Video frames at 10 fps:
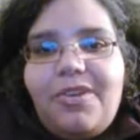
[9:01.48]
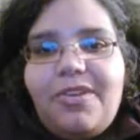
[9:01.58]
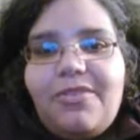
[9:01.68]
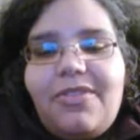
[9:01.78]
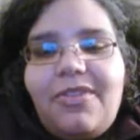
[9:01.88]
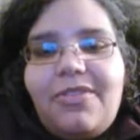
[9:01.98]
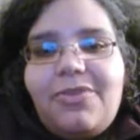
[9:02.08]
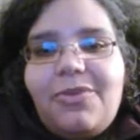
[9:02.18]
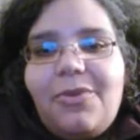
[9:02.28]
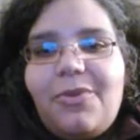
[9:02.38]
if these
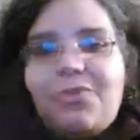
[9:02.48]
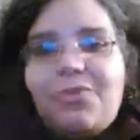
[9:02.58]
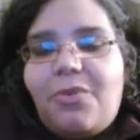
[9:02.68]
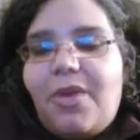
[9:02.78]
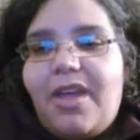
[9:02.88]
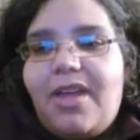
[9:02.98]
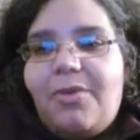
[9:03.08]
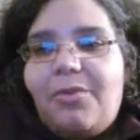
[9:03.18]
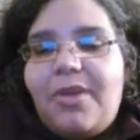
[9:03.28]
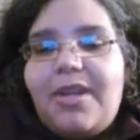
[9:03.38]
stories were
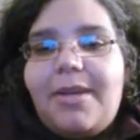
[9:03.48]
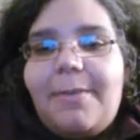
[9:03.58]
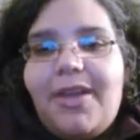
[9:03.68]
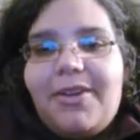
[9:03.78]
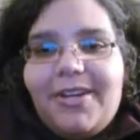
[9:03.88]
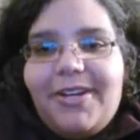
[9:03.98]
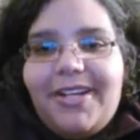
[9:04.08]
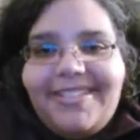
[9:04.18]
written better.